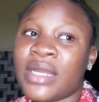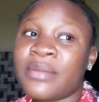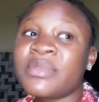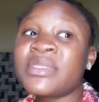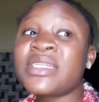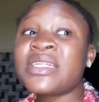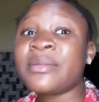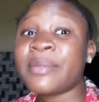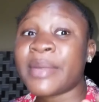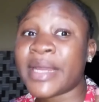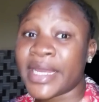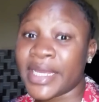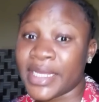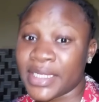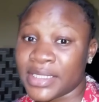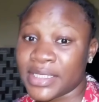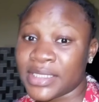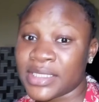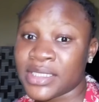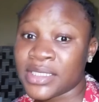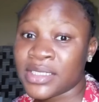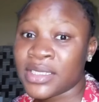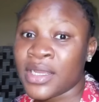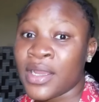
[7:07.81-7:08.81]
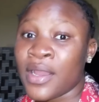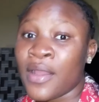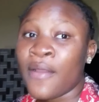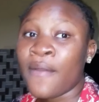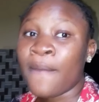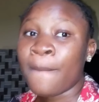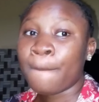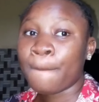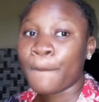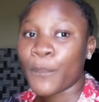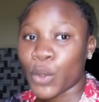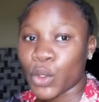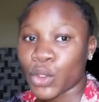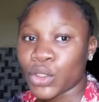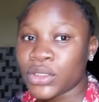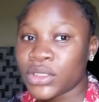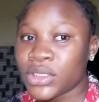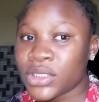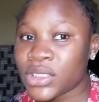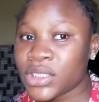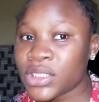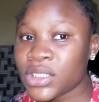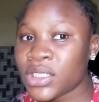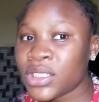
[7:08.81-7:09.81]
I'm still in my 8th
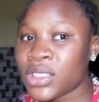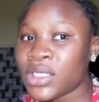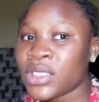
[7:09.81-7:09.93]
month.